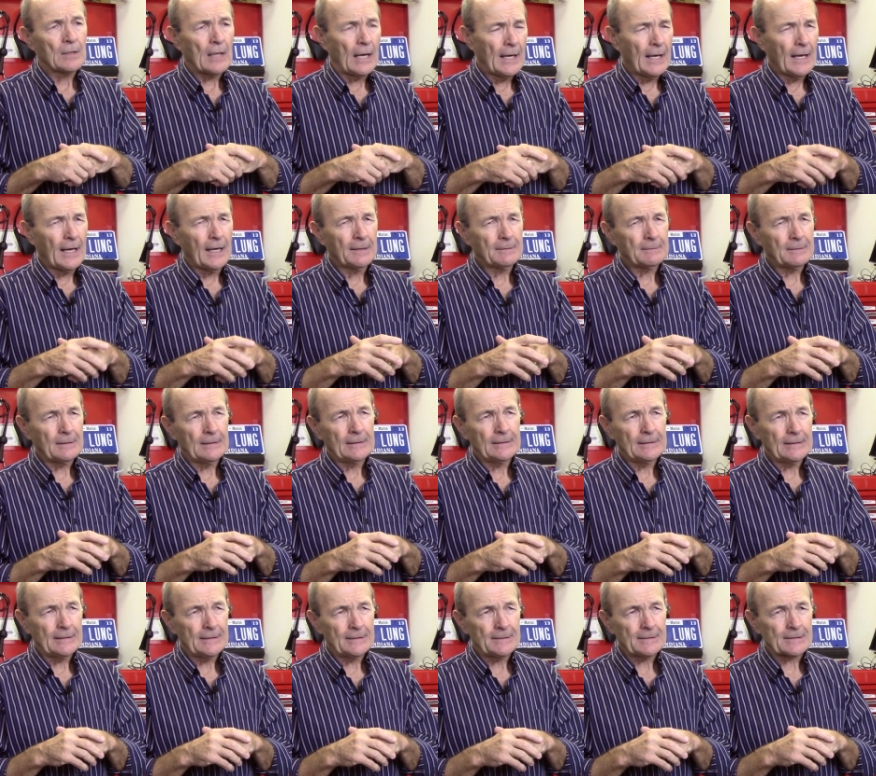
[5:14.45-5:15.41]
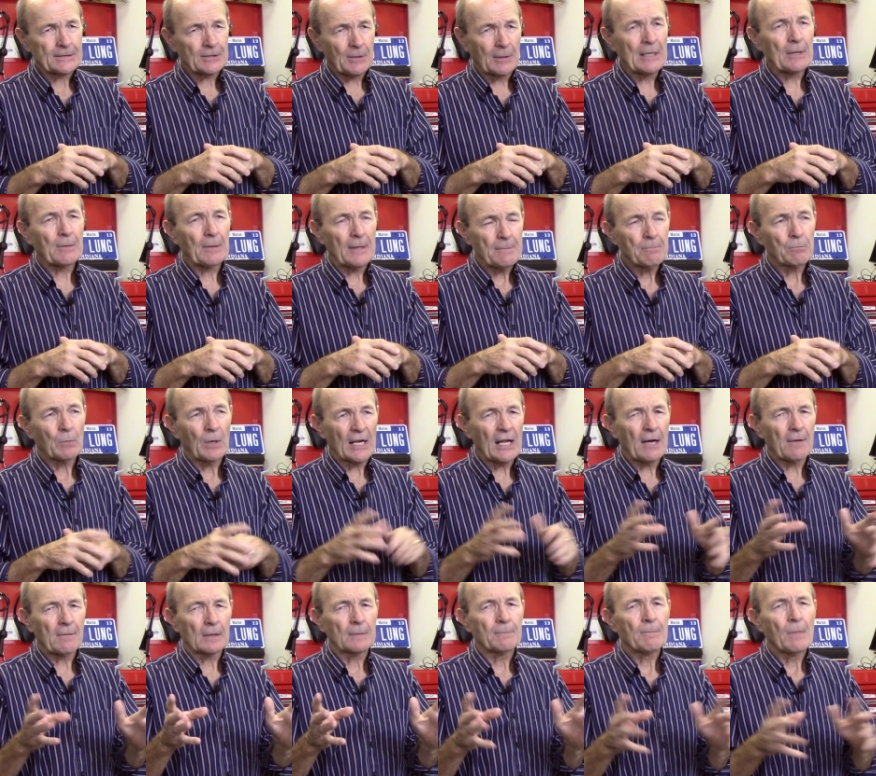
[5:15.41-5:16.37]
Uh, uh so anyway,
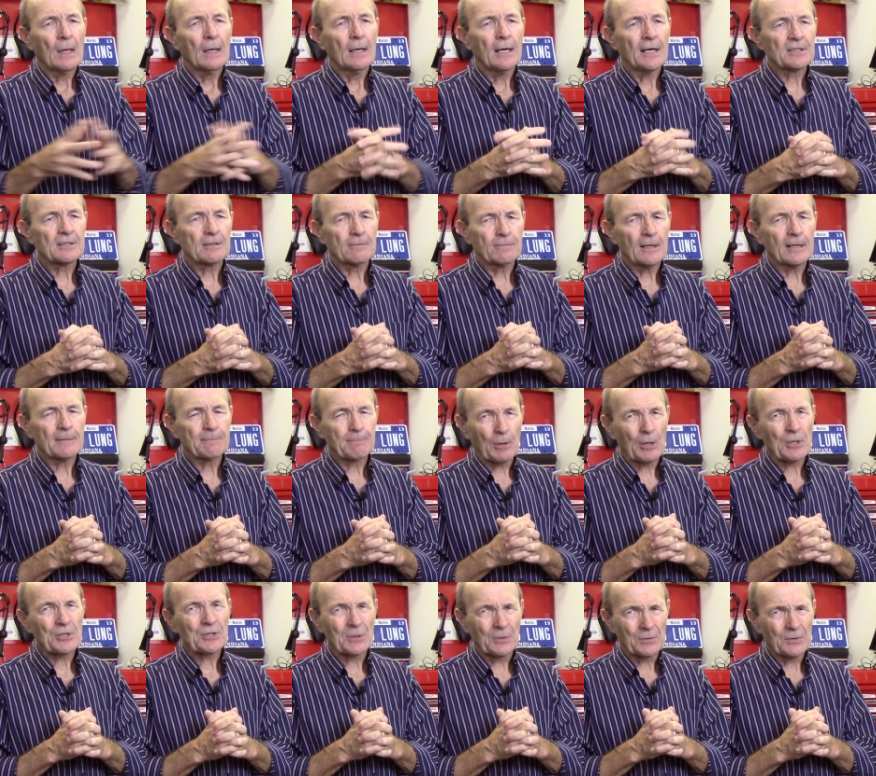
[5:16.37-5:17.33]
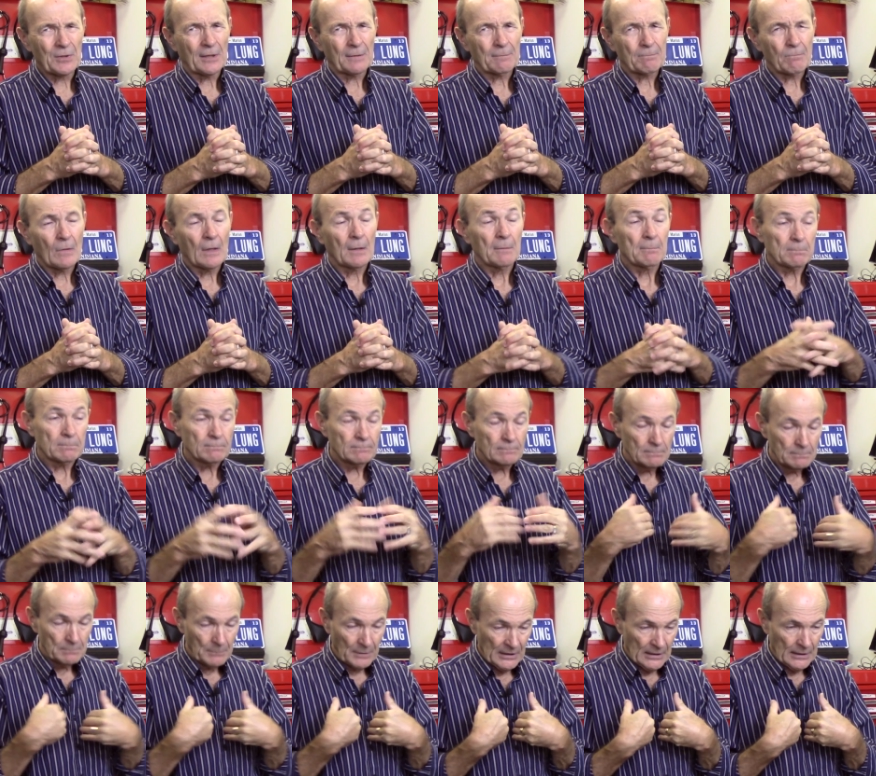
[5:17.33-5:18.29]
whatever. That's a very personal thing.
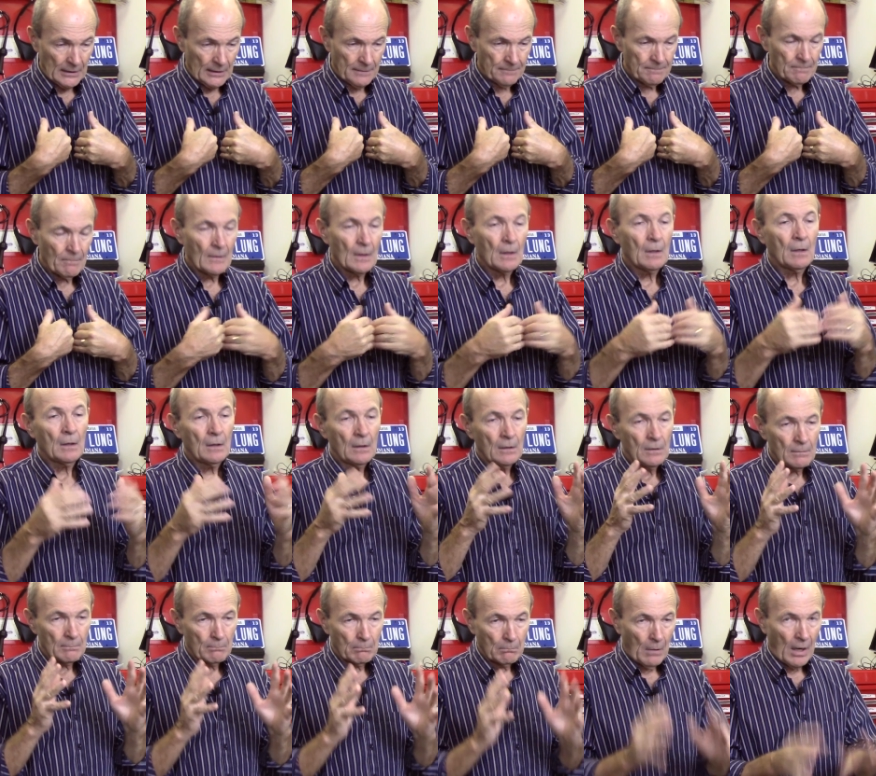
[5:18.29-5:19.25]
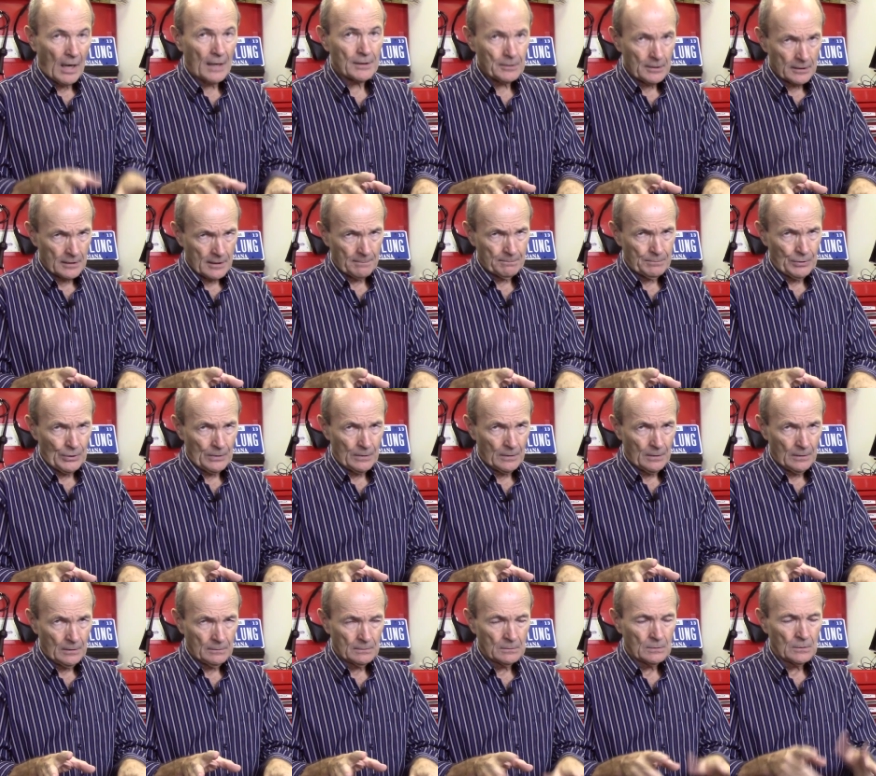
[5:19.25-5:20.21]
Me, modern
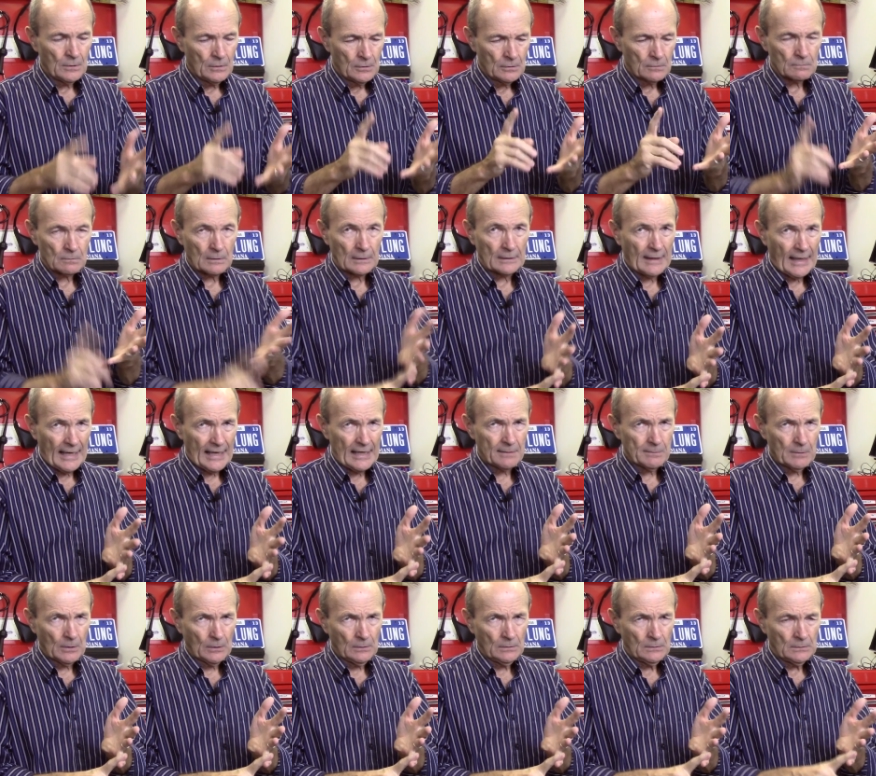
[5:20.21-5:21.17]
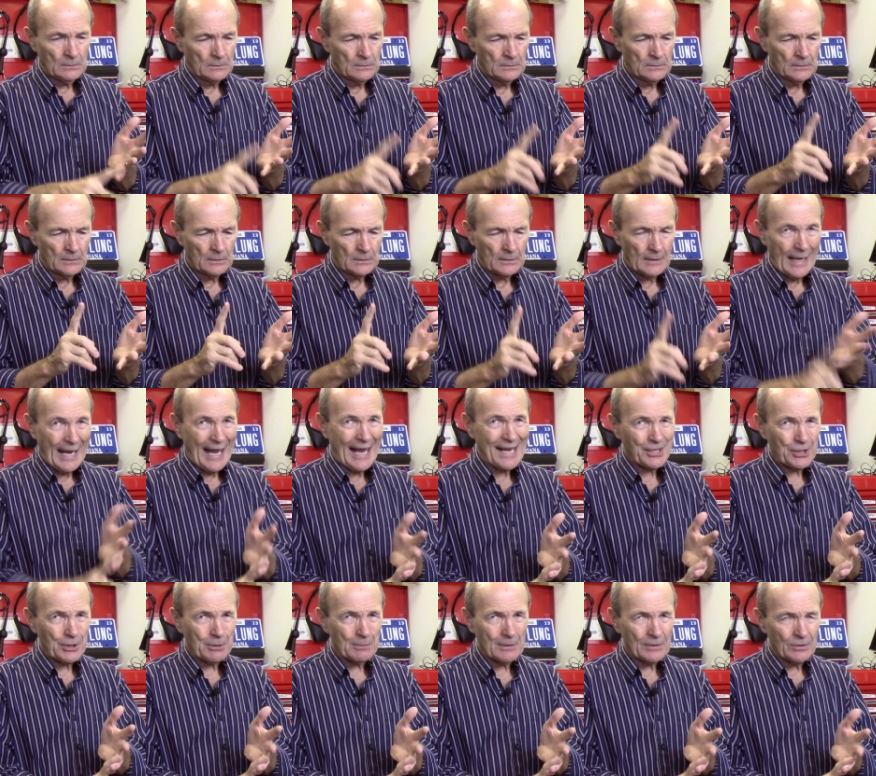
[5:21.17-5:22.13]
computer, reliable,
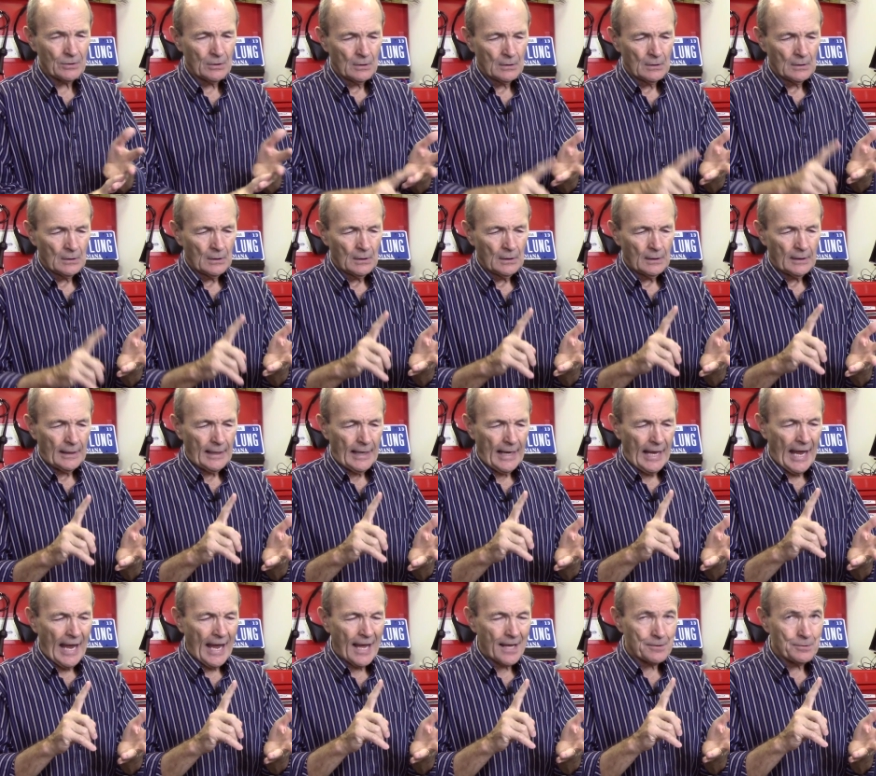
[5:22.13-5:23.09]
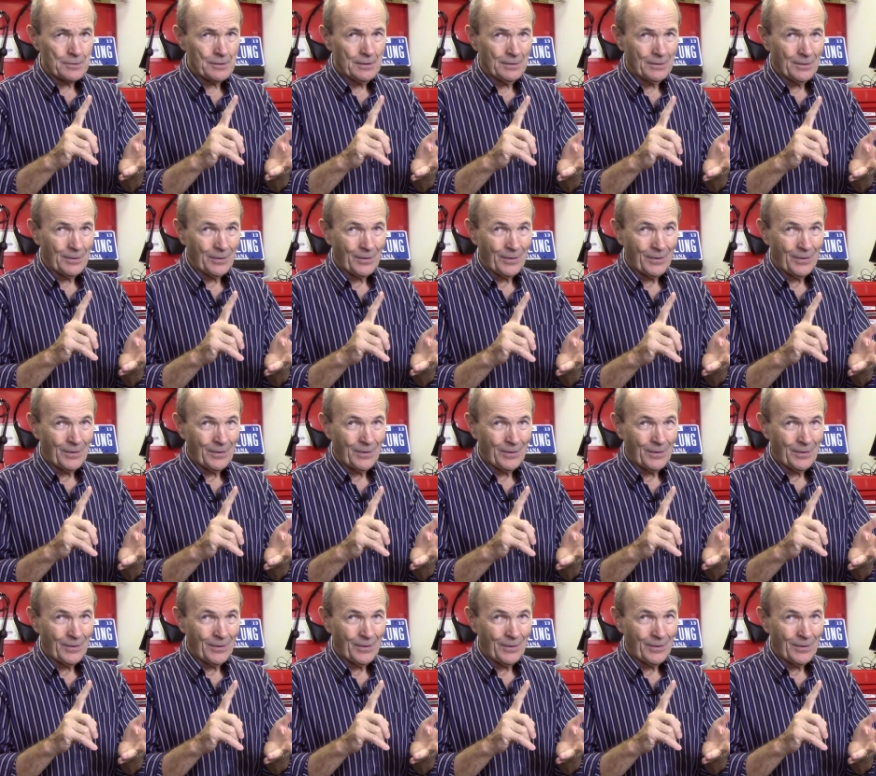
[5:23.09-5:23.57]
accurate, and